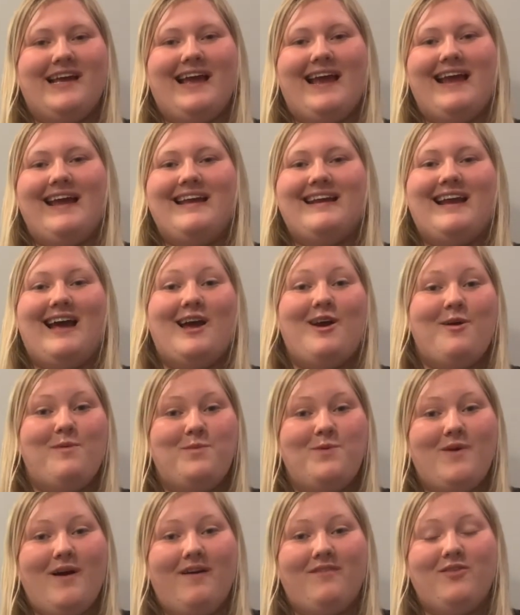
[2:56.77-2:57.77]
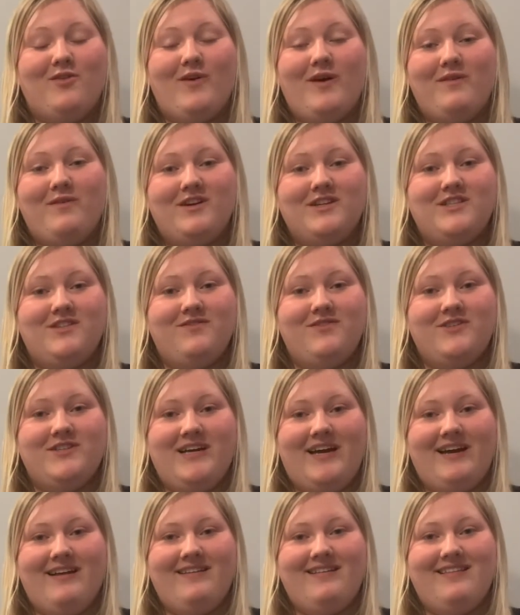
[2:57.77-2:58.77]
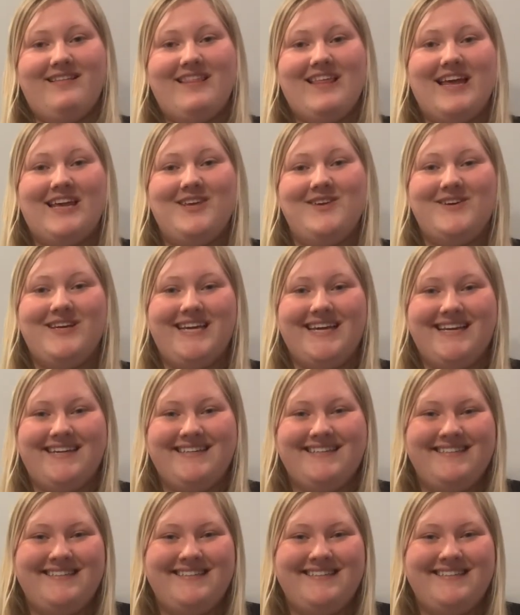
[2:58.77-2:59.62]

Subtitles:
and I hope you have a great rest of your day. Thank you again.